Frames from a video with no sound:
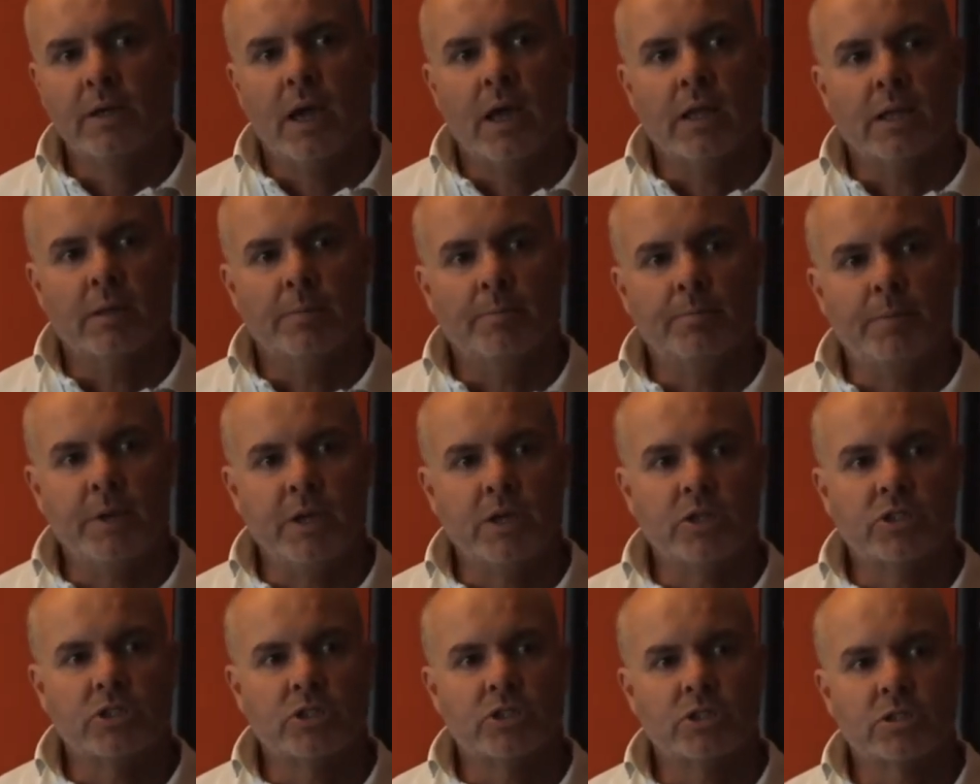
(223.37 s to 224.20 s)
And the
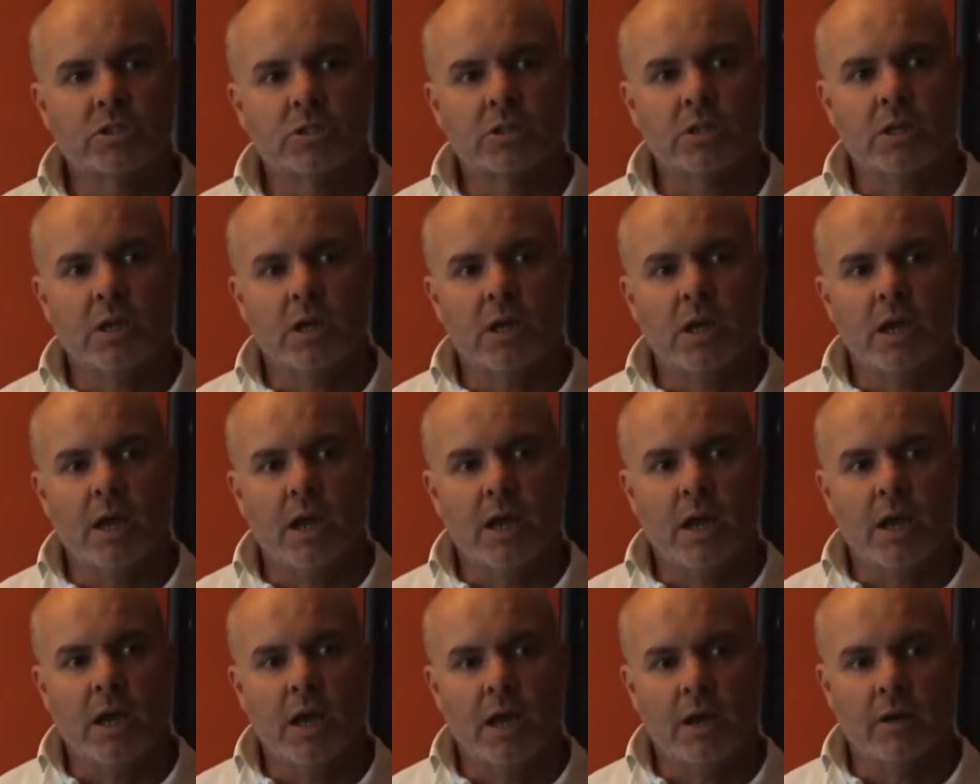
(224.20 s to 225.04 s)
biggest
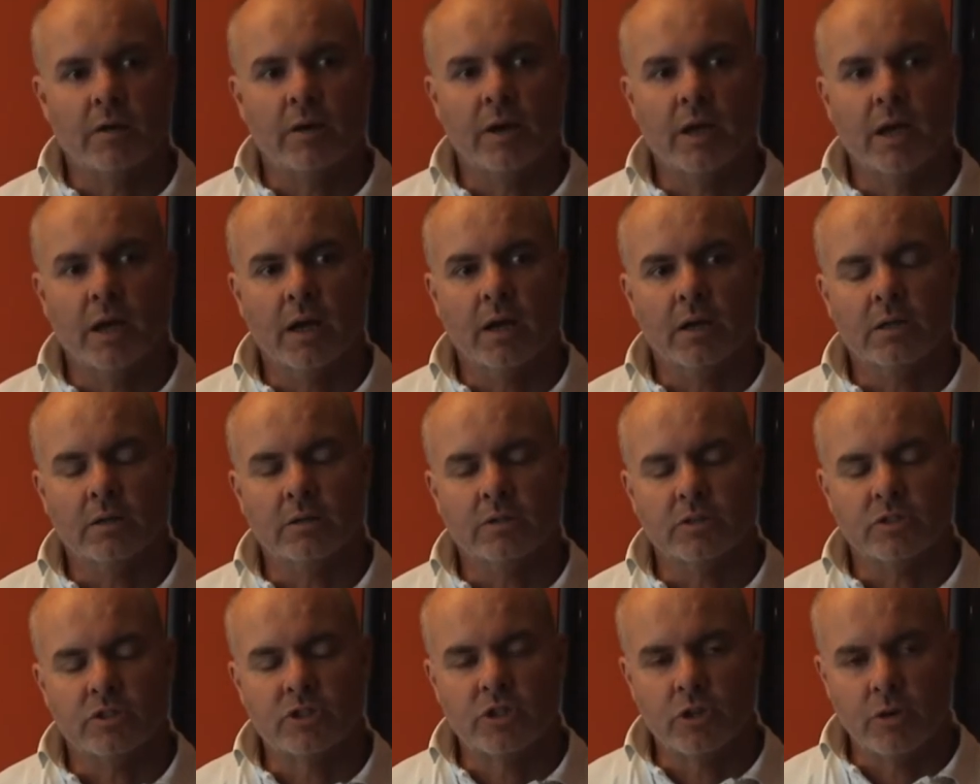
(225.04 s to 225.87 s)
area,
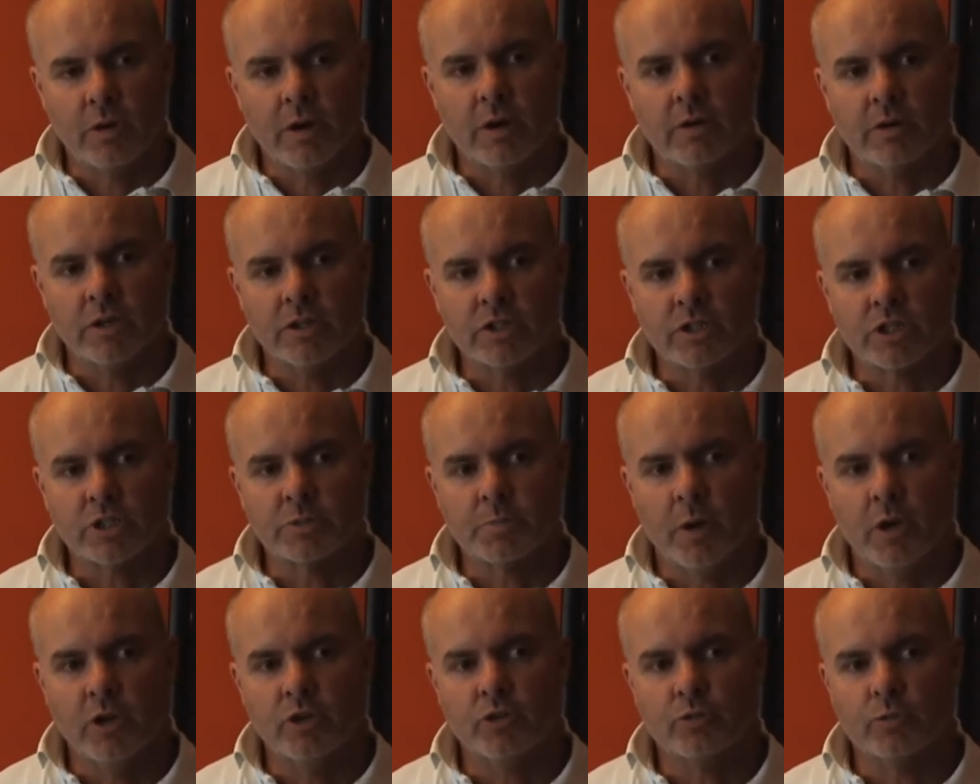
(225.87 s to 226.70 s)
the two areas I
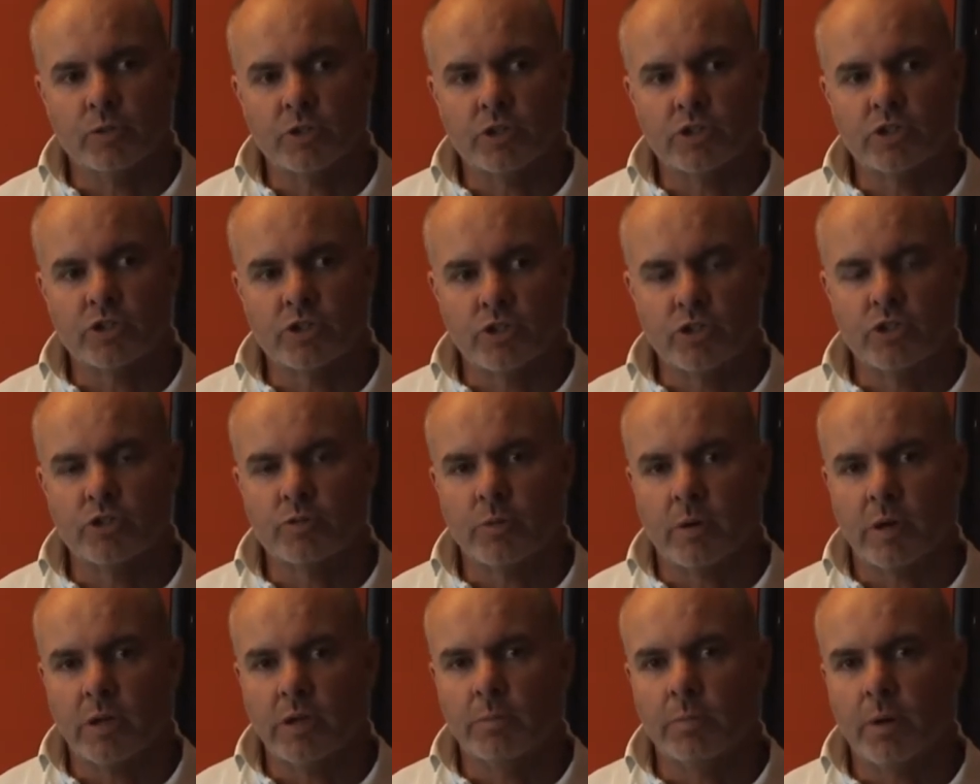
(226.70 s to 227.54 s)
suppose, which students
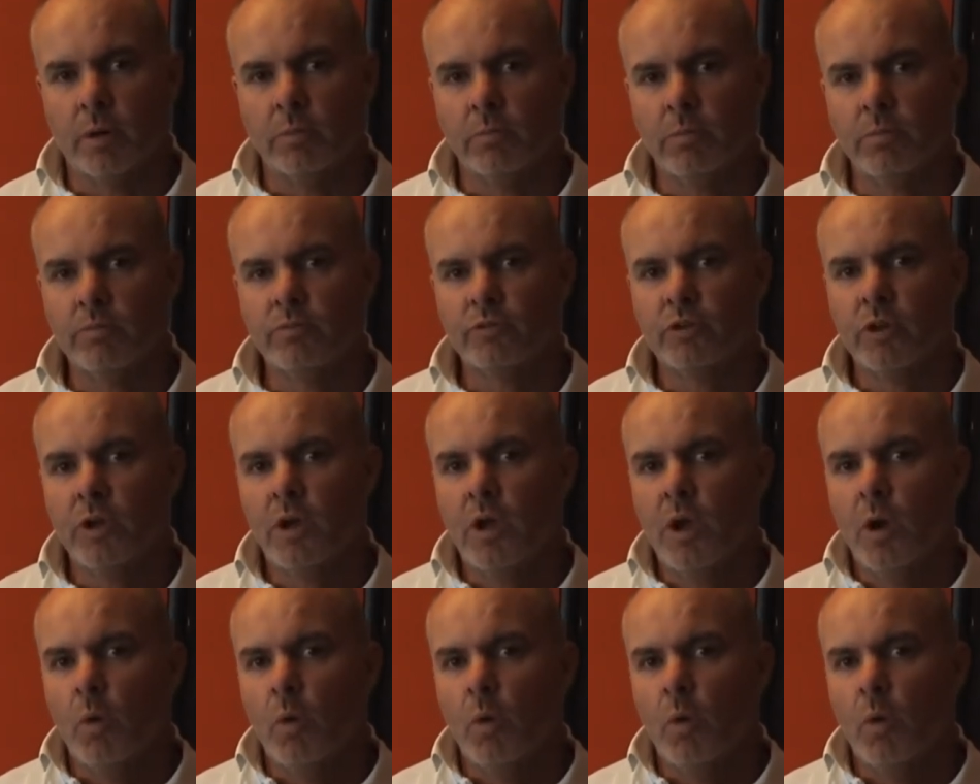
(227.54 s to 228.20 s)
run into problems.